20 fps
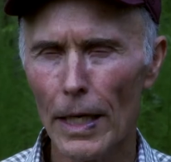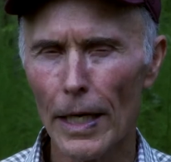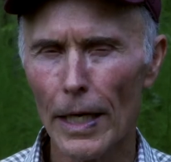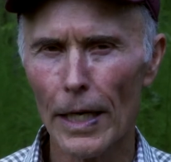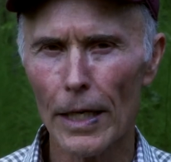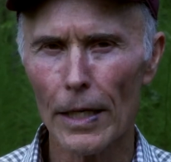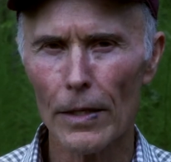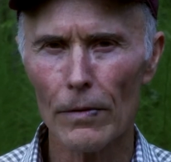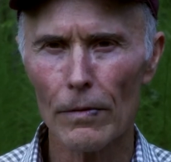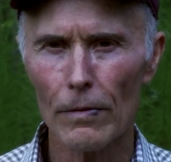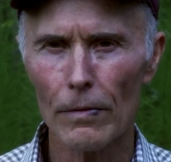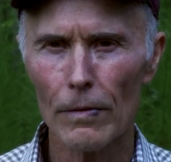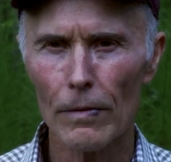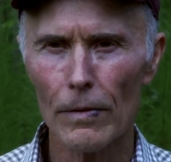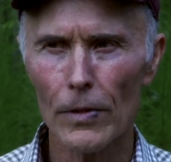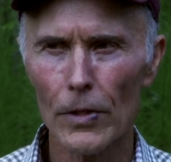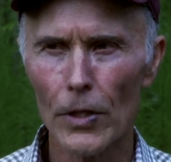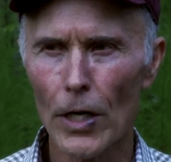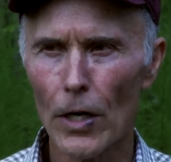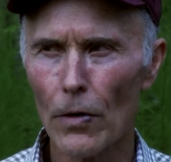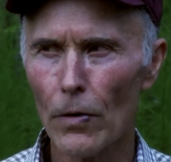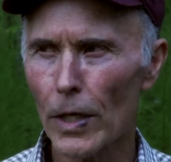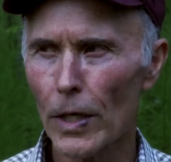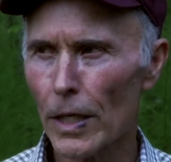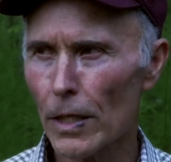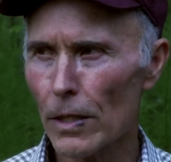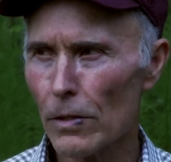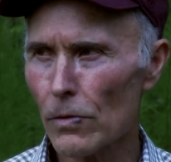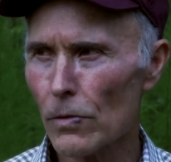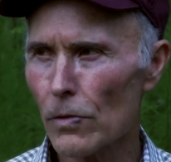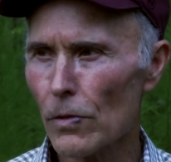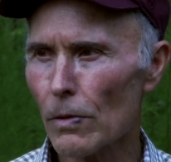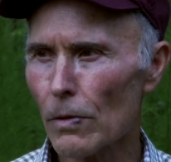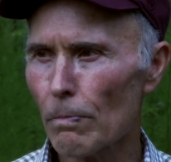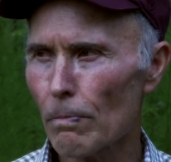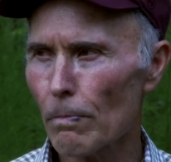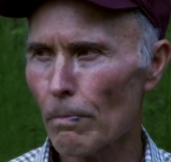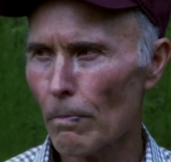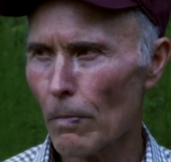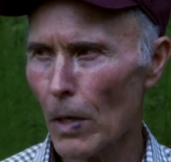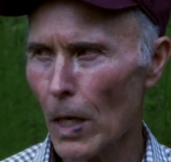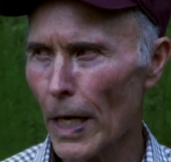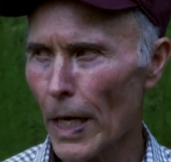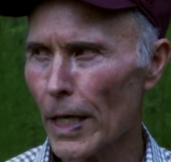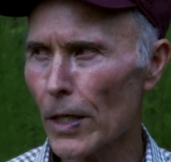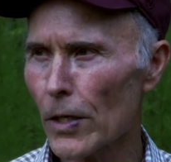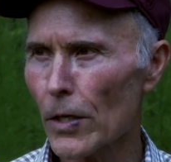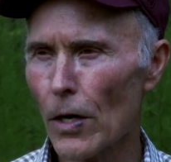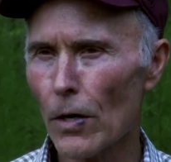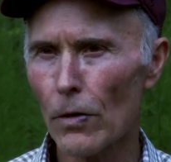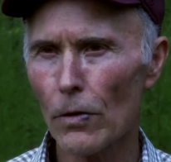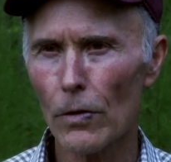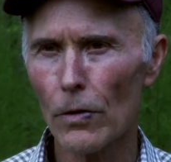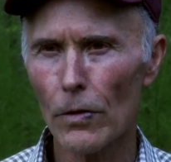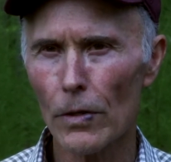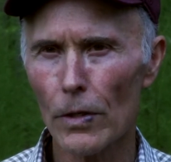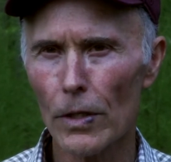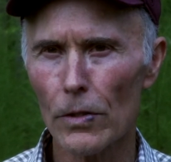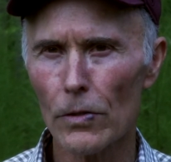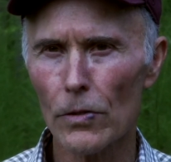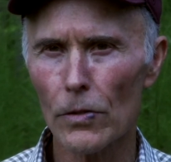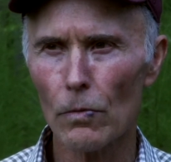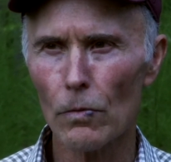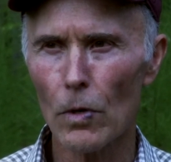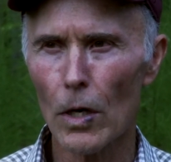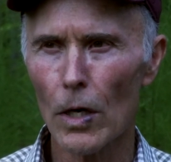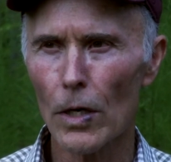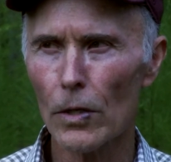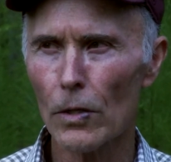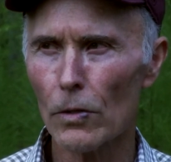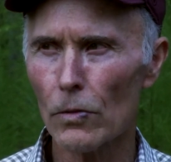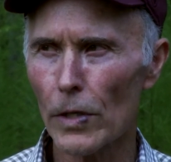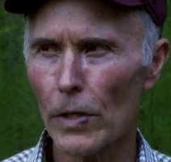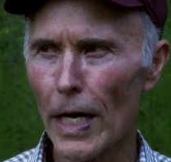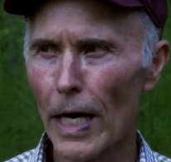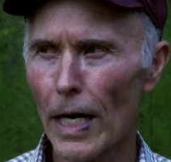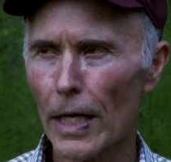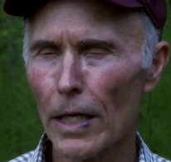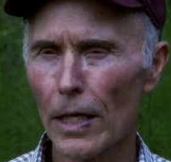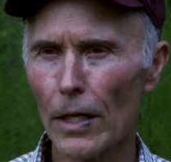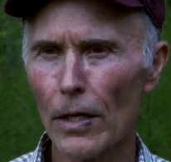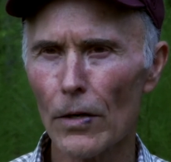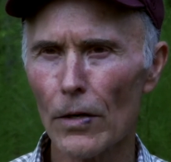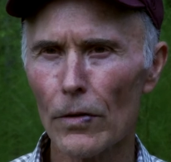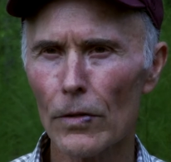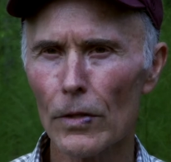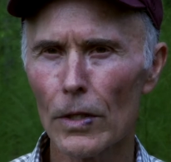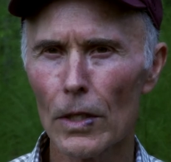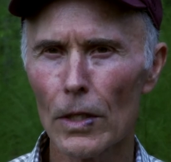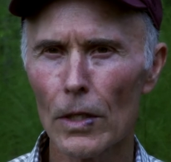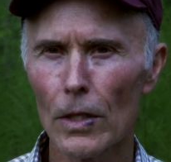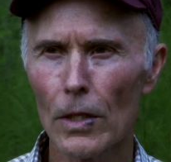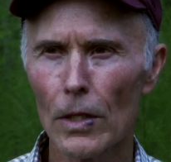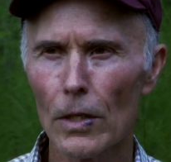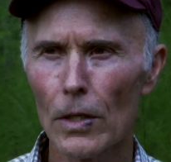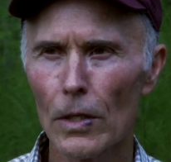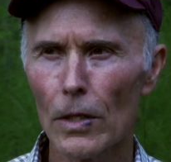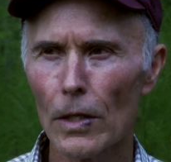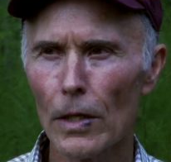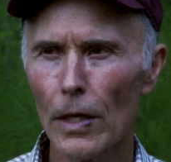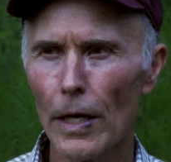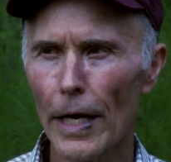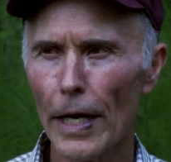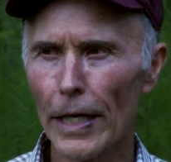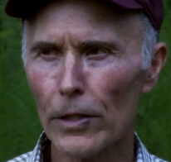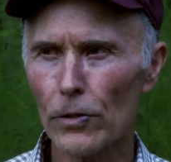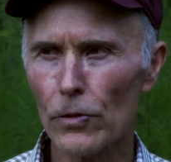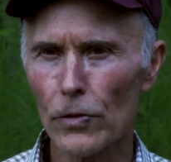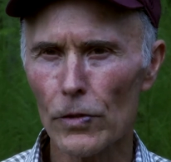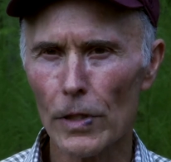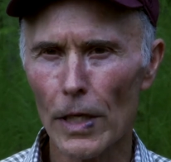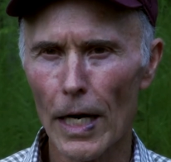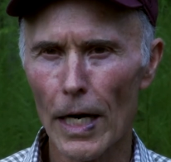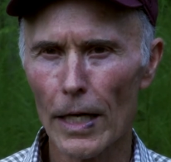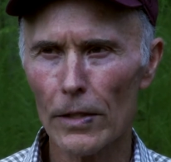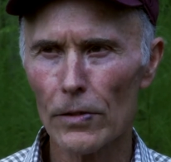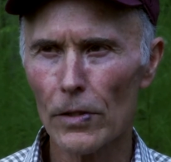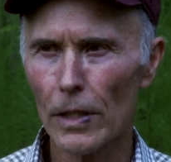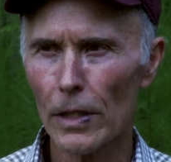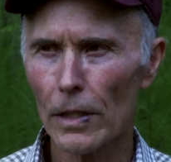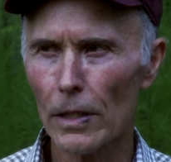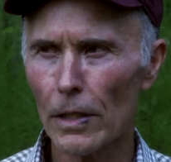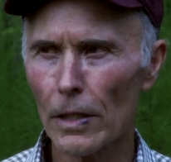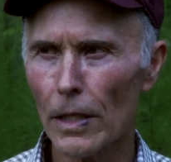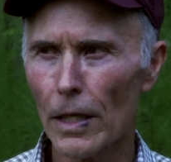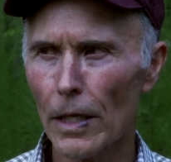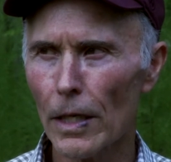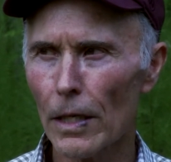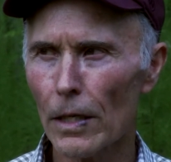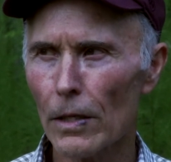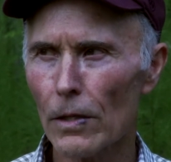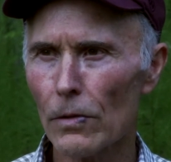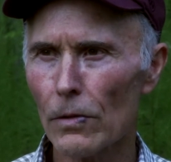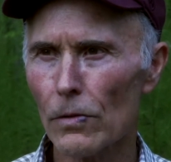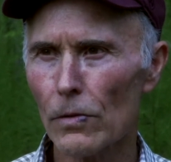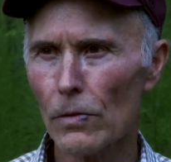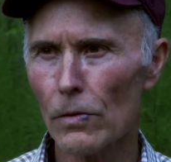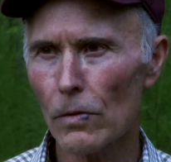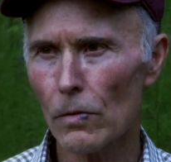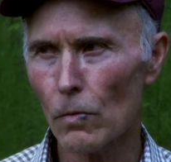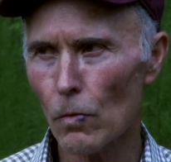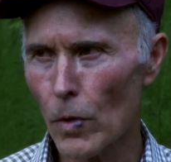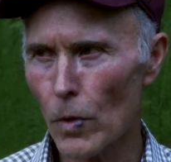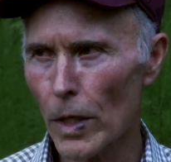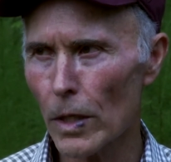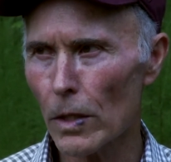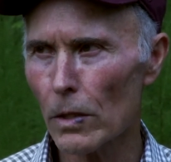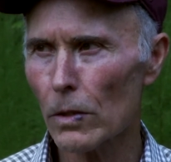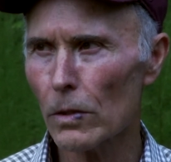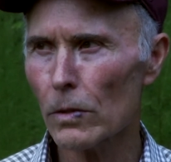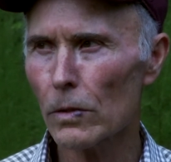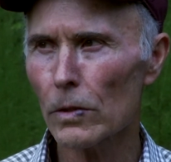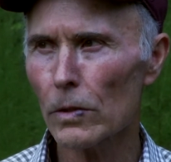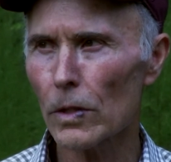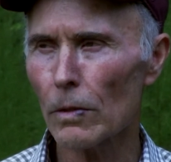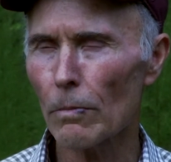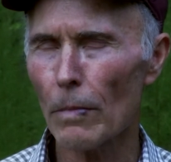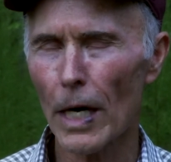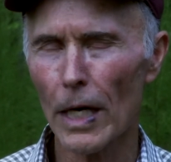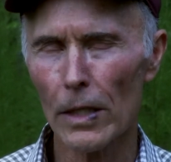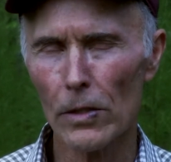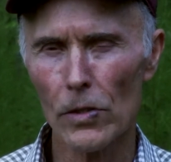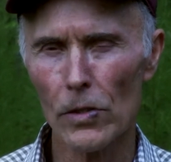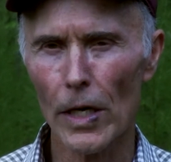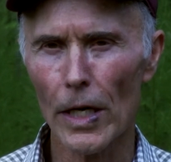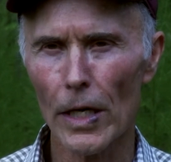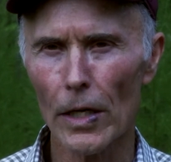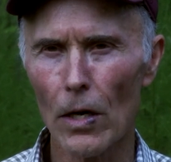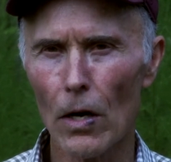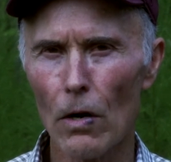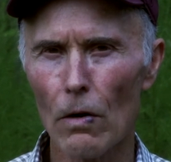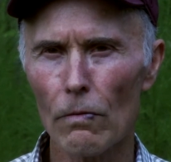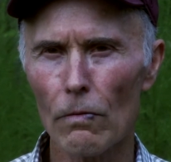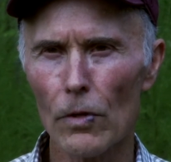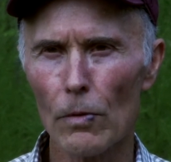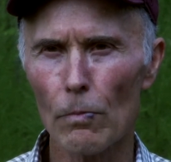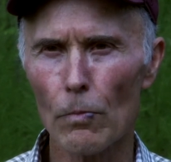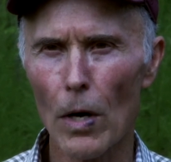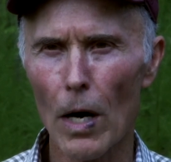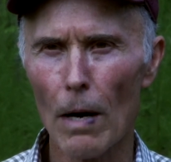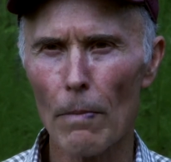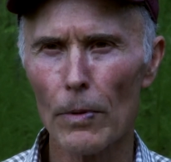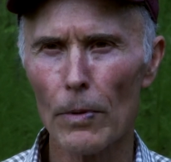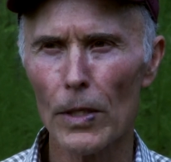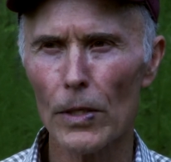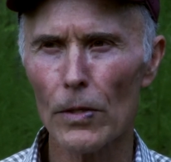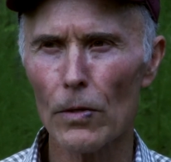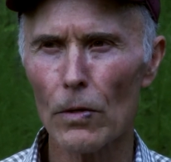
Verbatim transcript: And you know, it is the landowner is the one who's out here exercising his will, you might say, over the property